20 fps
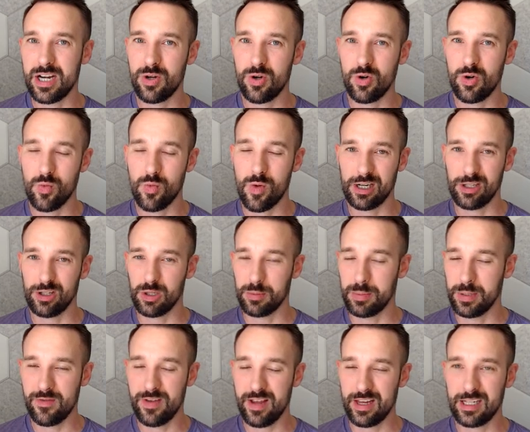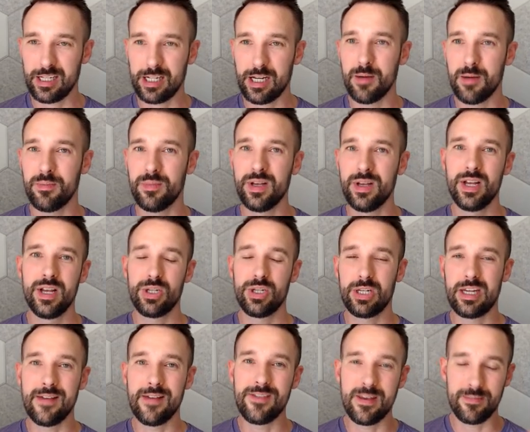who want a little bit of income to
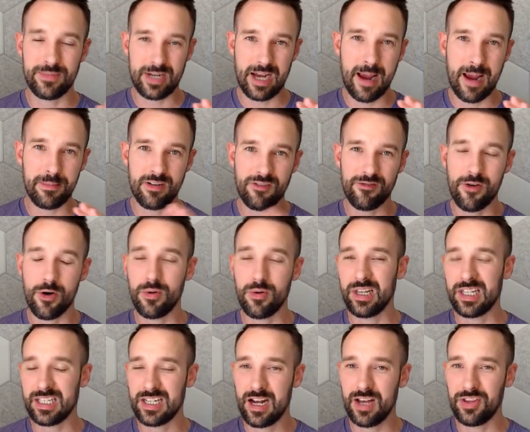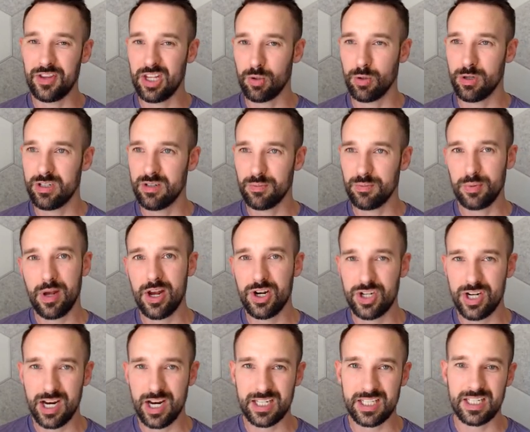give them time to focus on these sorts of
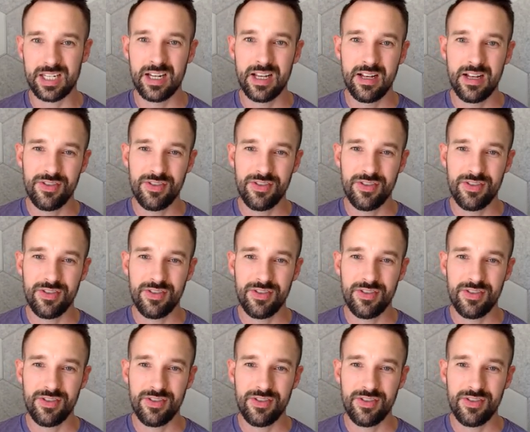projects.